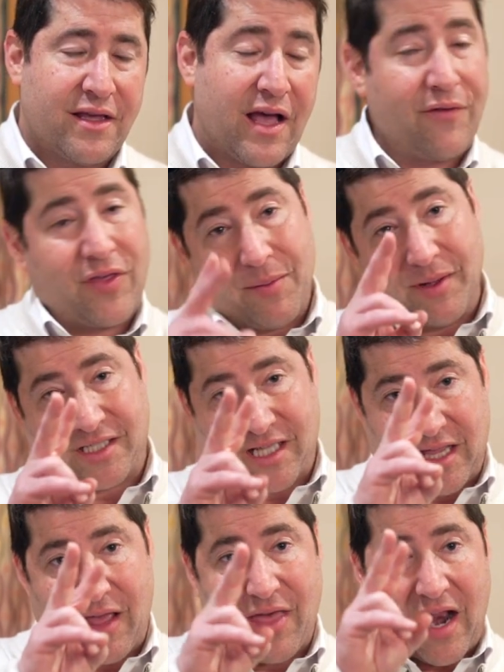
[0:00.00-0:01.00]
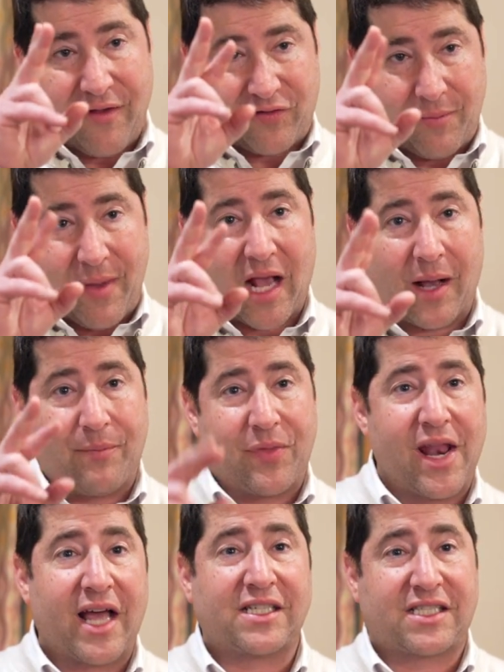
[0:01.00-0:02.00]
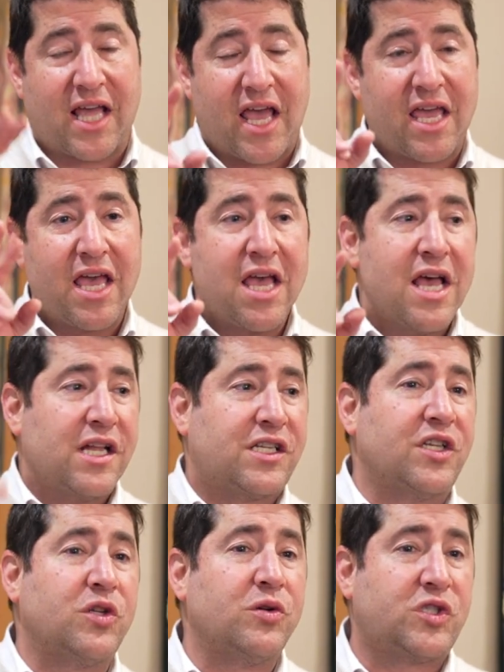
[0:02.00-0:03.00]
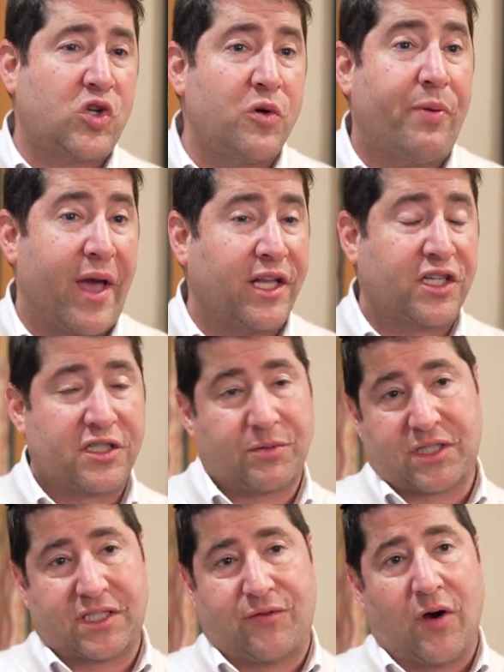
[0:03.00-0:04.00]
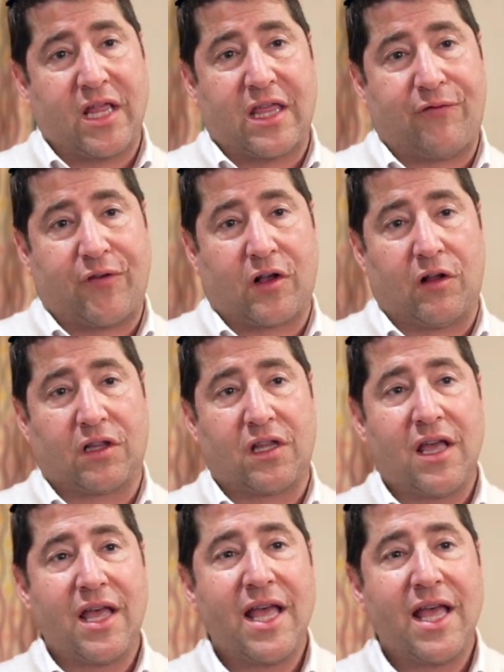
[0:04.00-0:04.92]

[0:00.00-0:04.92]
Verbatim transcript: If they missed a day, they'd have to make up the next day to do 2 pages, which is very difficult.